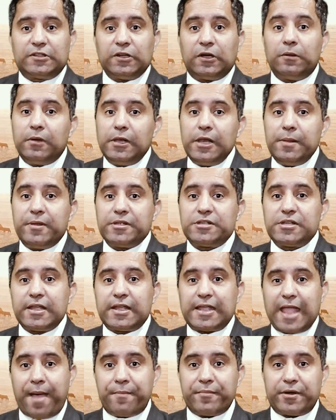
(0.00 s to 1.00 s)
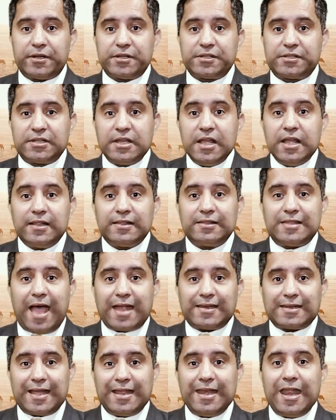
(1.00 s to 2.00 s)
thermal imaging cameras
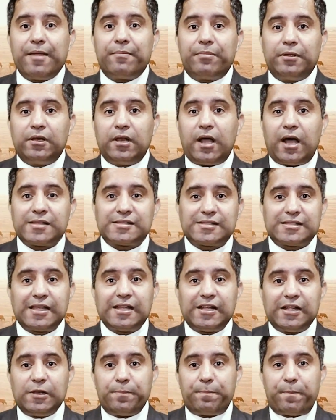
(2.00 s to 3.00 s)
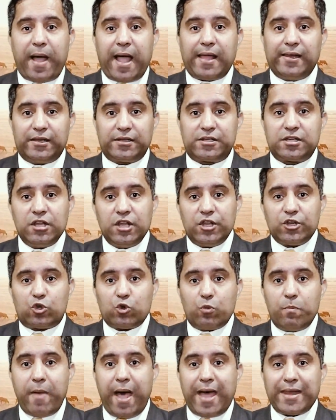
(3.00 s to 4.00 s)
that enable a single pilot
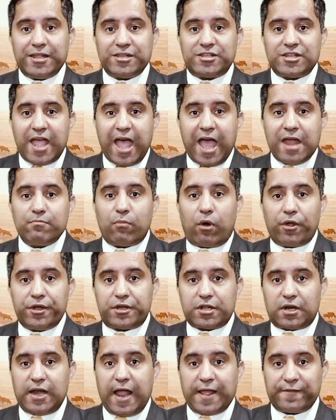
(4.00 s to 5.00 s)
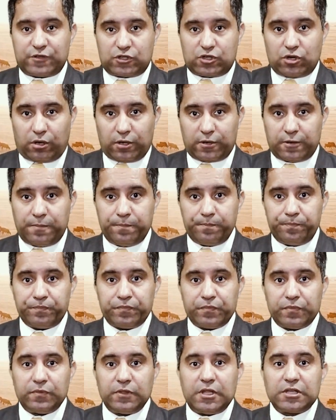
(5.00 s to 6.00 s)
to manage and monitor livestock.
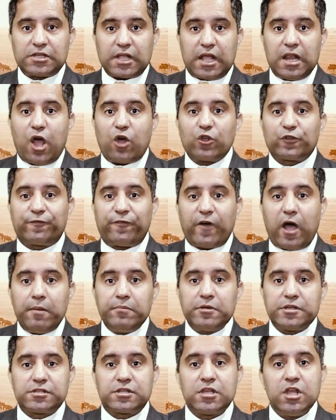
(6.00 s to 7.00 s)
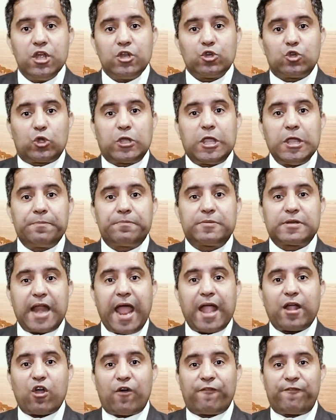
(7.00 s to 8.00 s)
This allows farmers to keep
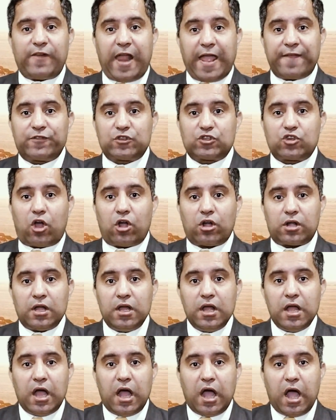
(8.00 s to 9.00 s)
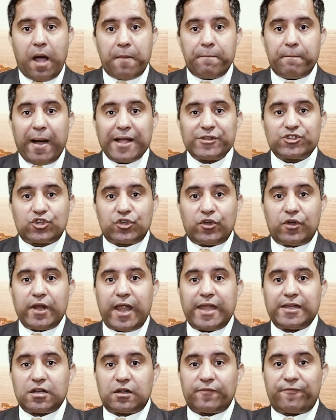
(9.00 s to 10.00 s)
track of livestock a much
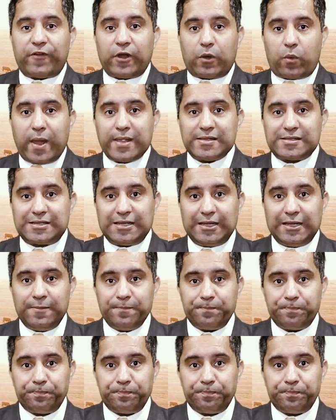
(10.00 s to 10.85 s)
greater frequency